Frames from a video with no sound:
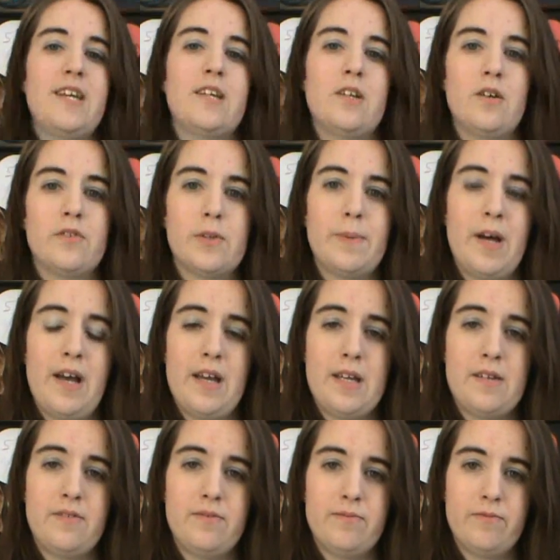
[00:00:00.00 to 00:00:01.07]
is taken over
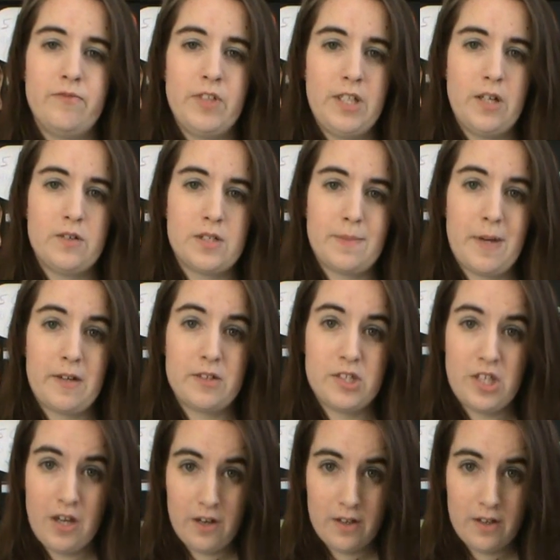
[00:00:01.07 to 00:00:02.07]
by videos about